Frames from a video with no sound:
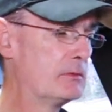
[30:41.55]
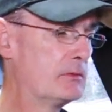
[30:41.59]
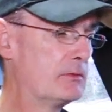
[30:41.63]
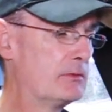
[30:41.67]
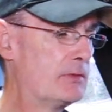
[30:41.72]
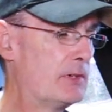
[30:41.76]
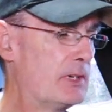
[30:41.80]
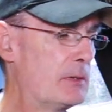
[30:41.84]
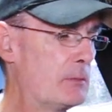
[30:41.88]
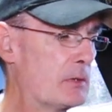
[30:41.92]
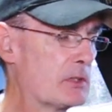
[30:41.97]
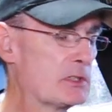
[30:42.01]

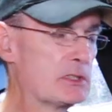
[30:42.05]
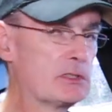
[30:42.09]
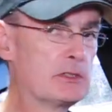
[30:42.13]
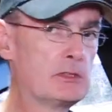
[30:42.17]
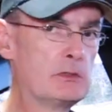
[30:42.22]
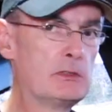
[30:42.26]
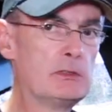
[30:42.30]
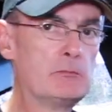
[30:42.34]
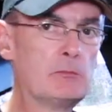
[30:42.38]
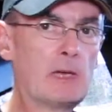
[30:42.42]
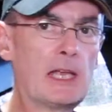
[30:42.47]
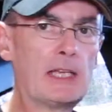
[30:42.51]
very much
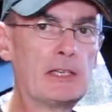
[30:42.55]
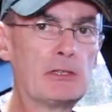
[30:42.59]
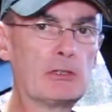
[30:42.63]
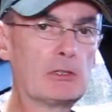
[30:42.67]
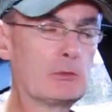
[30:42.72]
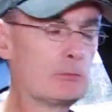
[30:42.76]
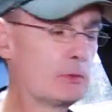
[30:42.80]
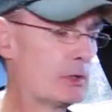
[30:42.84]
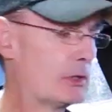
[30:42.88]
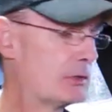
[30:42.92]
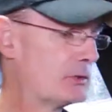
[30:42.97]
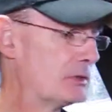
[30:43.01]
doing manual
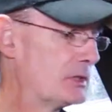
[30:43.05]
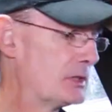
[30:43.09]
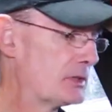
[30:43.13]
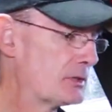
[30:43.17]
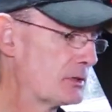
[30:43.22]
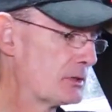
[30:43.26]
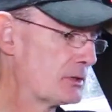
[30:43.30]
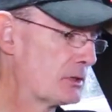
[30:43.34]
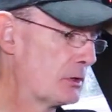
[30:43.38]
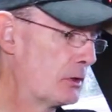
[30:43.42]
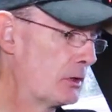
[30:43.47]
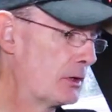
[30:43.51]
approaches
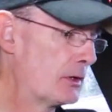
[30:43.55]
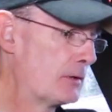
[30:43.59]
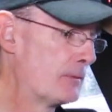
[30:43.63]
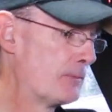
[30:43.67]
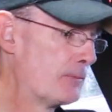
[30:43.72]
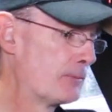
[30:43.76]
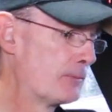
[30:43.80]
and so on,